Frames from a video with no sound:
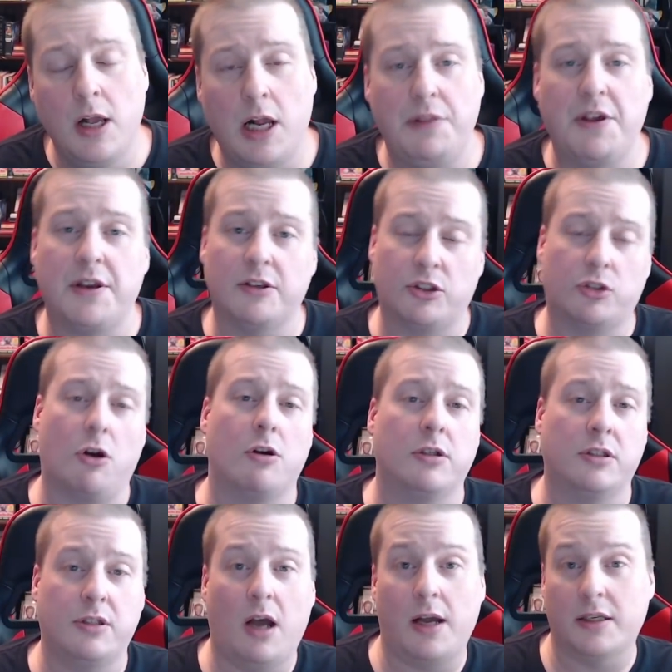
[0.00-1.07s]
And then a star
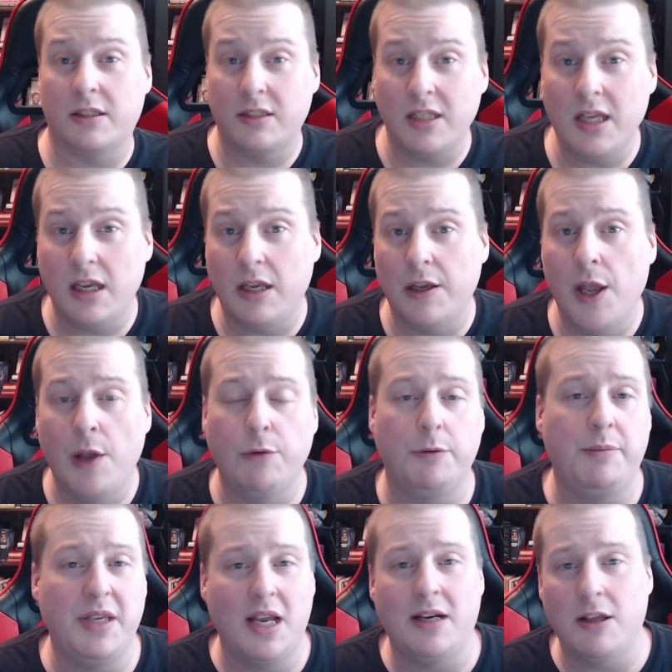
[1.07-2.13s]
stock C would
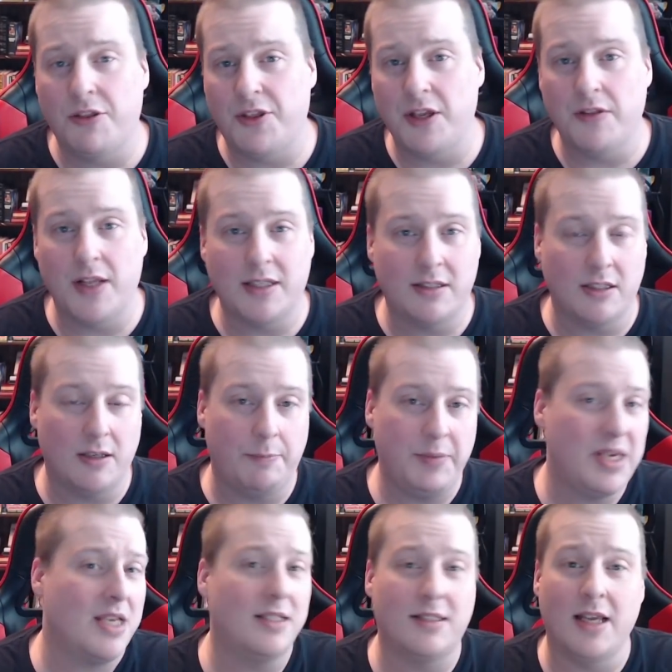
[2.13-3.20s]
be anything that's a
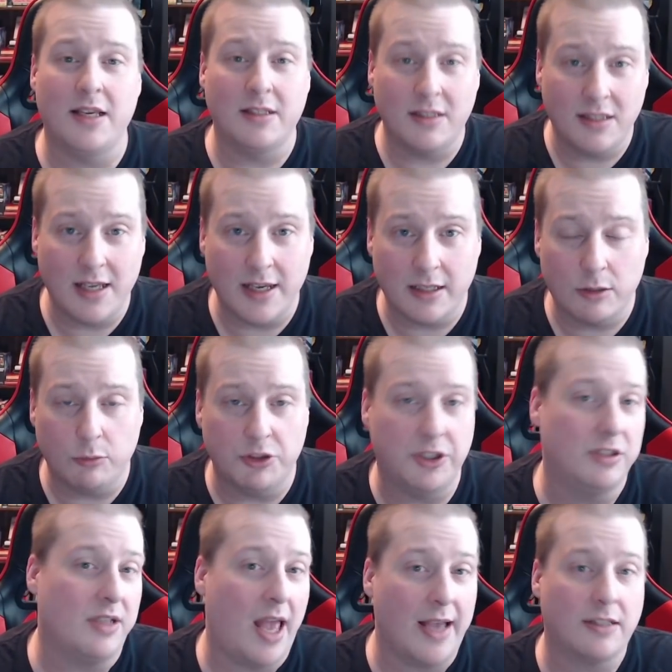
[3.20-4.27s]
PSA 6, which
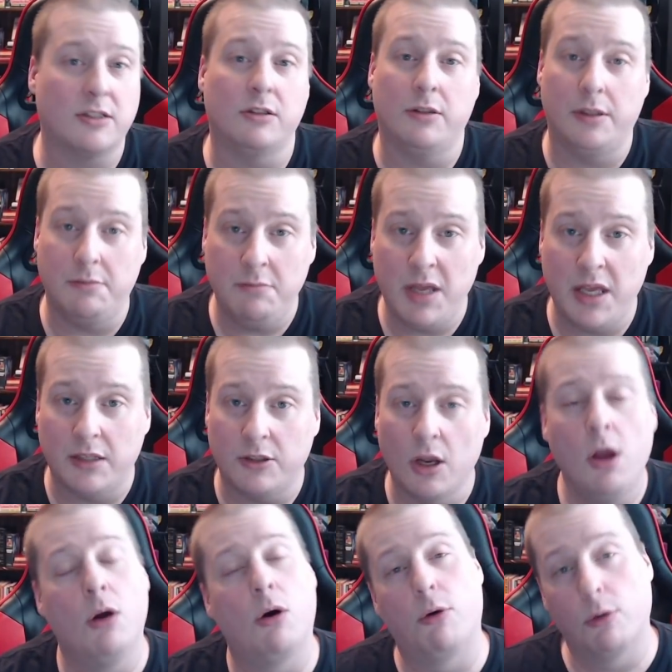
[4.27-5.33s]
is excellent mint,
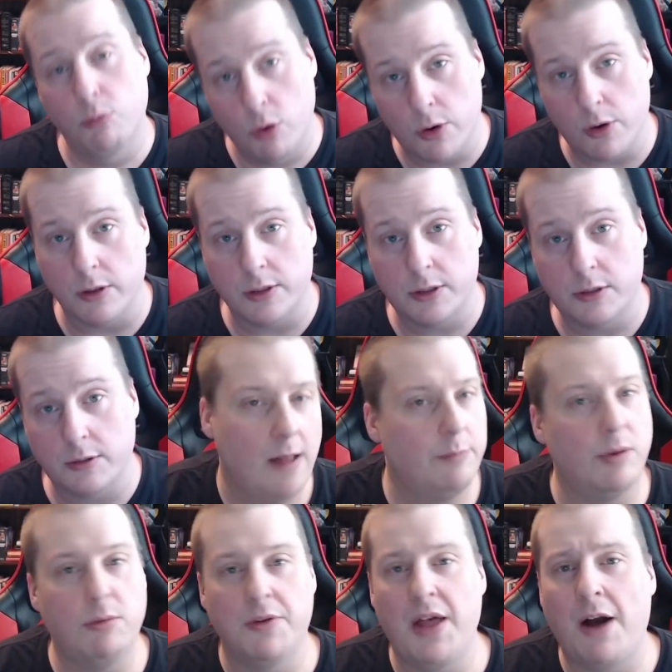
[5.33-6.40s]
or worse.
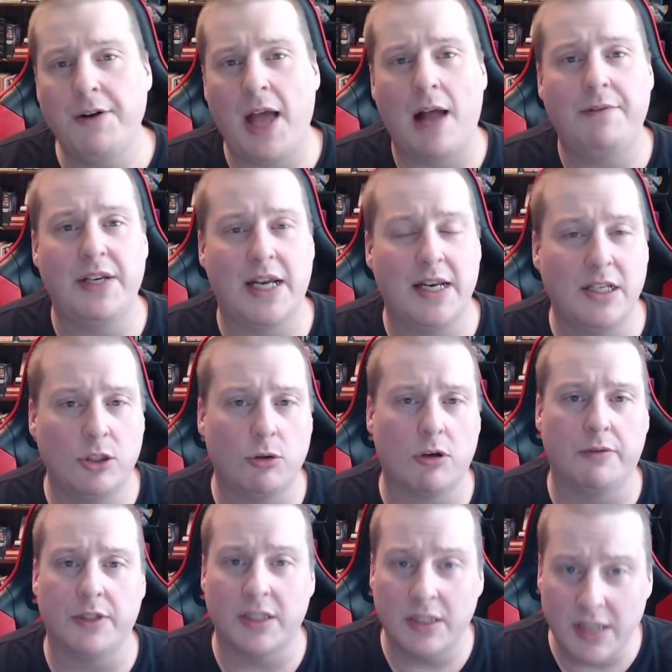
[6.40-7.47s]
But without having any sort
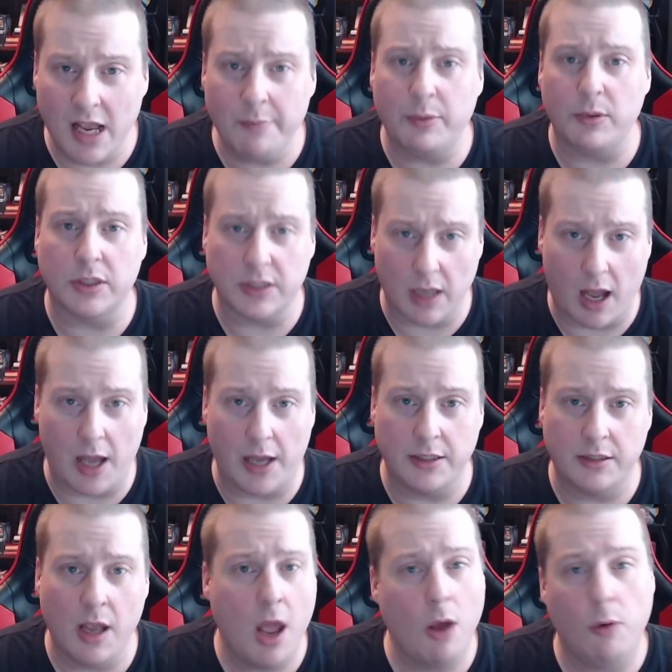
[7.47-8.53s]
of a sample
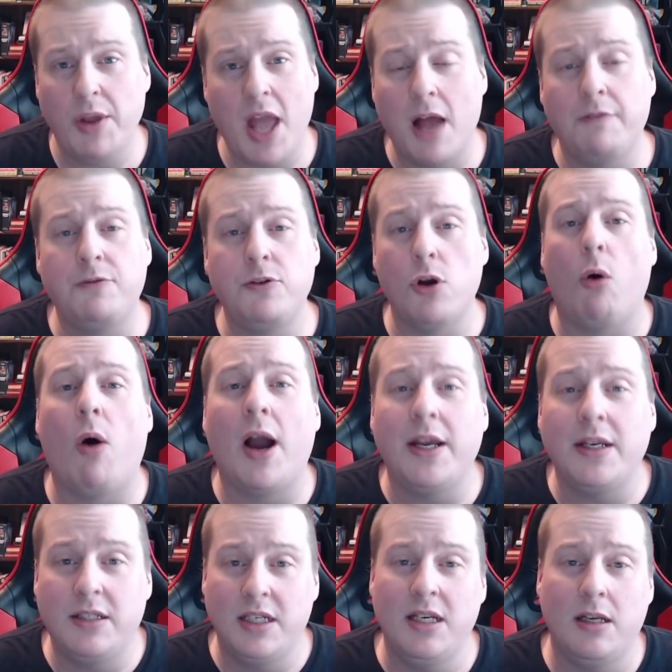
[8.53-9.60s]
size, we have no
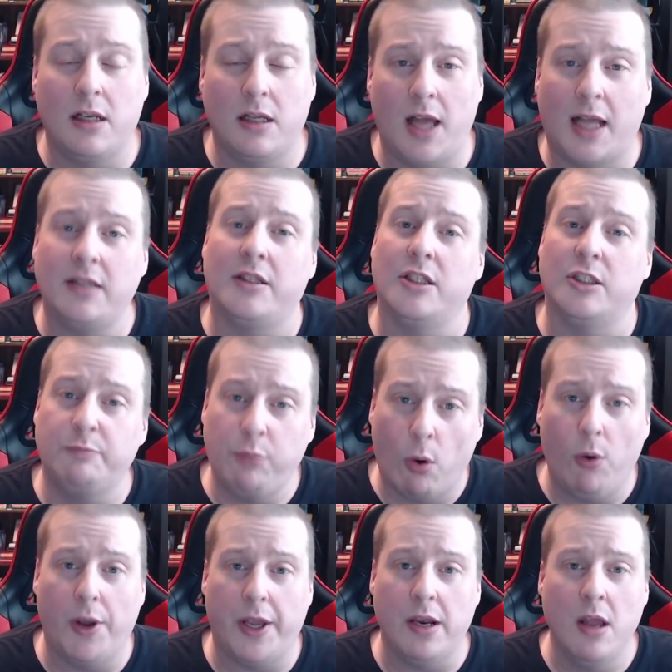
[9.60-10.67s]
idea at this
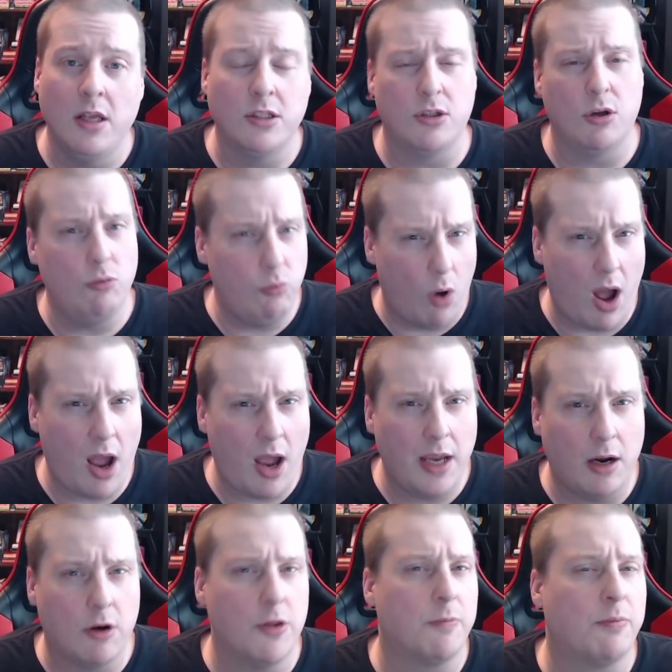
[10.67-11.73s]
point. So why
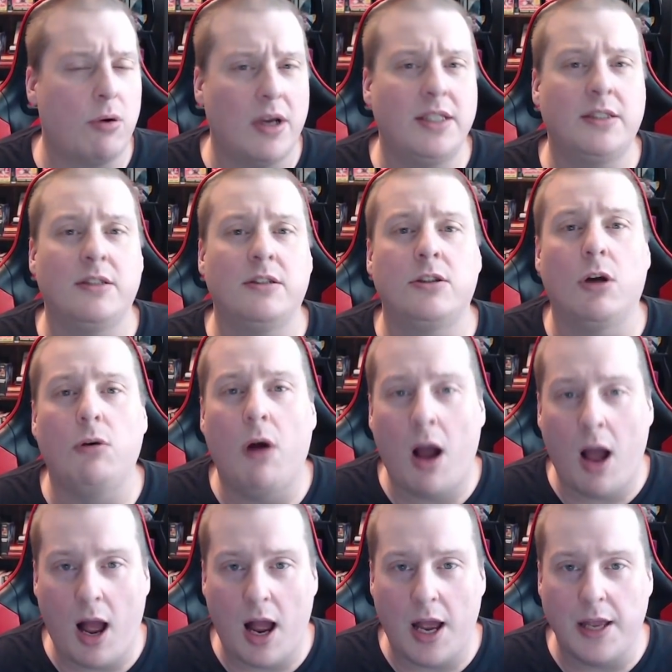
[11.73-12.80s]
are the prices so
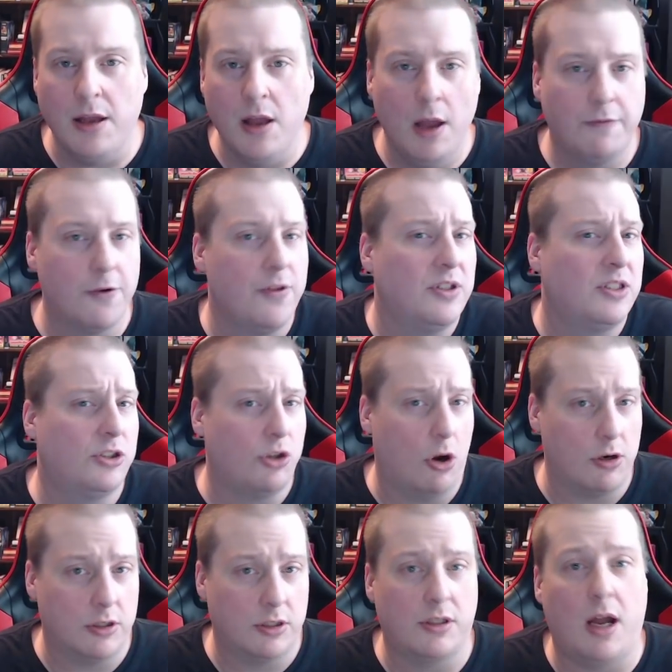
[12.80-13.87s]
high for the
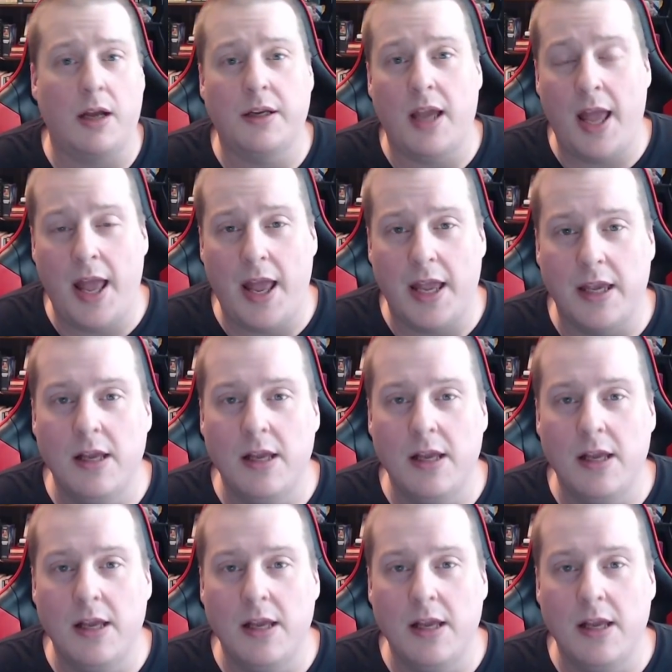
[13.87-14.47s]
star stock A?